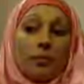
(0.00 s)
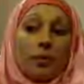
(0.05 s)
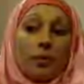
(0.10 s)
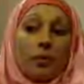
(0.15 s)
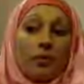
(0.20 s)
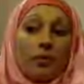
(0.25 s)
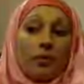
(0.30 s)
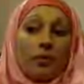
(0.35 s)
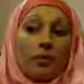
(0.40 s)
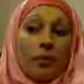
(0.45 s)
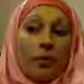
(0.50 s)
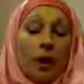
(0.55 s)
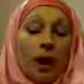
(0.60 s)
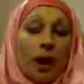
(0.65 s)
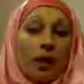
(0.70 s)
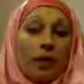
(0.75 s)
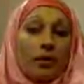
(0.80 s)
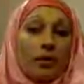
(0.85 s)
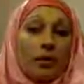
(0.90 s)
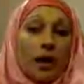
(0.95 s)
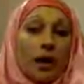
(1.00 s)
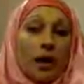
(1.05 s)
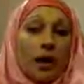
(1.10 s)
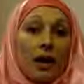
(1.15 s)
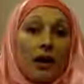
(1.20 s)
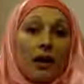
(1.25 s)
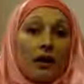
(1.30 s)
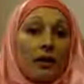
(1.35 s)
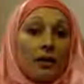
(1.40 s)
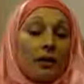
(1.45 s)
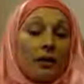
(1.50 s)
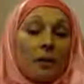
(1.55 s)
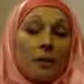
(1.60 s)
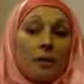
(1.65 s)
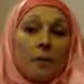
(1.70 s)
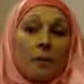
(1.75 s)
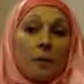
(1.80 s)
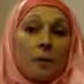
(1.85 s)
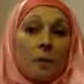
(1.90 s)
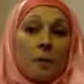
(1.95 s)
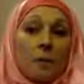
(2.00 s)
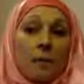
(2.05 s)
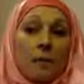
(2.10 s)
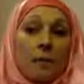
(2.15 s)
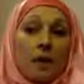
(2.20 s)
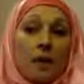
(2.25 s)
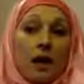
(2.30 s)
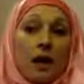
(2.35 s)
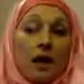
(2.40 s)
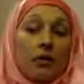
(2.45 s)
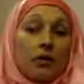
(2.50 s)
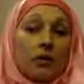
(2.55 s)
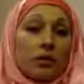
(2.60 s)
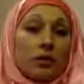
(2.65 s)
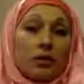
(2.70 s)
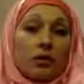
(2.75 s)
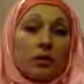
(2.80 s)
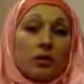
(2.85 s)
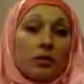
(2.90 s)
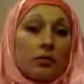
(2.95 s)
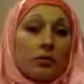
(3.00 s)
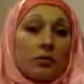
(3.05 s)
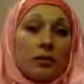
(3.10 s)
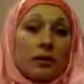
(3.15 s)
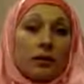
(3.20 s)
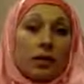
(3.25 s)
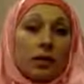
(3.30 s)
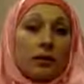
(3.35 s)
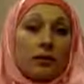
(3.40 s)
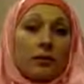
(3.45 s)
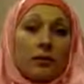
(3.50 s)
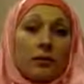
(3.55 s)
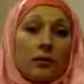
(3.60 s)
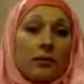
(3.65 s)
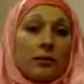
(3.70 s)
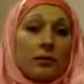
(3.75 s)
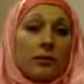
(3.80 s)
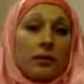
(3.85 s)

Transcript: But for a while there, I wasn't a good Muslim.